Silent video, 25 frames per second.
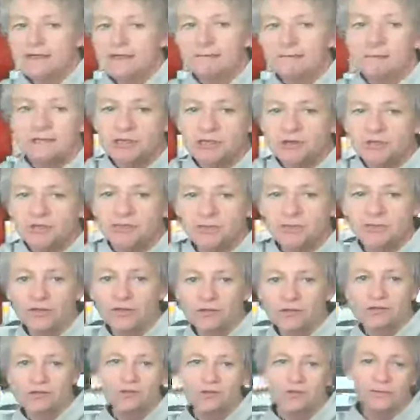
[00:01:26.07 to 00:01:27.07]
especially for
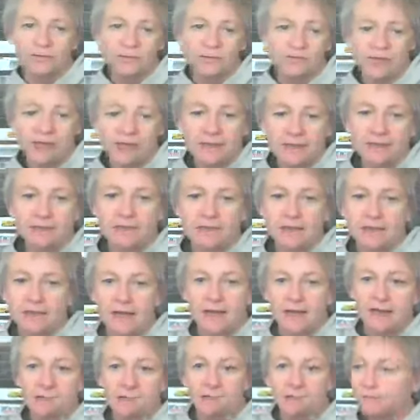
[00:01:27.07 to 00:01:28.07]
those of you that
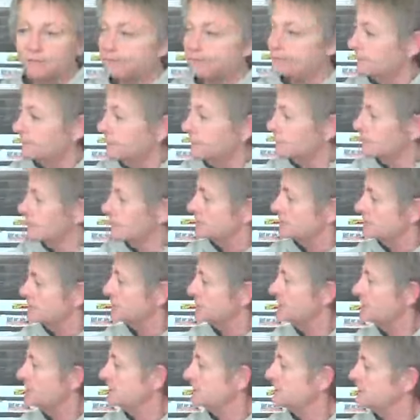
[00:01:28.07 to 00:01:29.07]

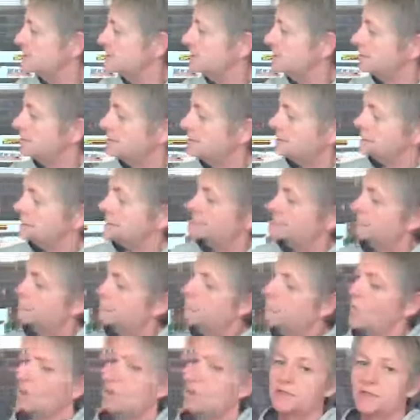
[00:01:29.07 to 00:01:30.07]
didn't
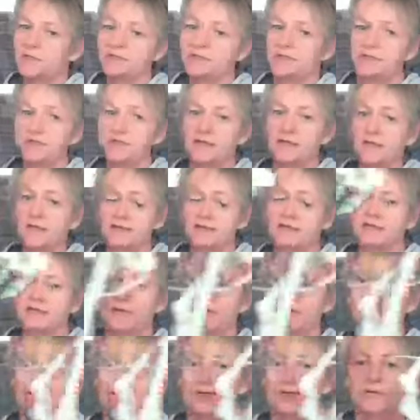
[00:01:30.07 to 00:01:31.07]
watch yesterday's
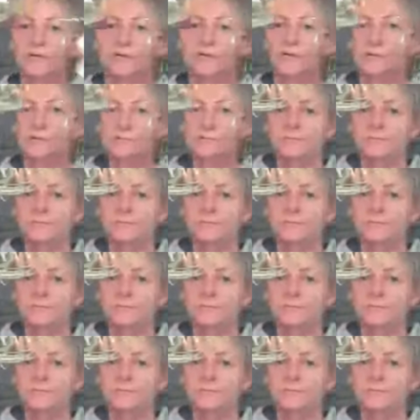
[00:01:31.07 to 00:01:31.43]
video,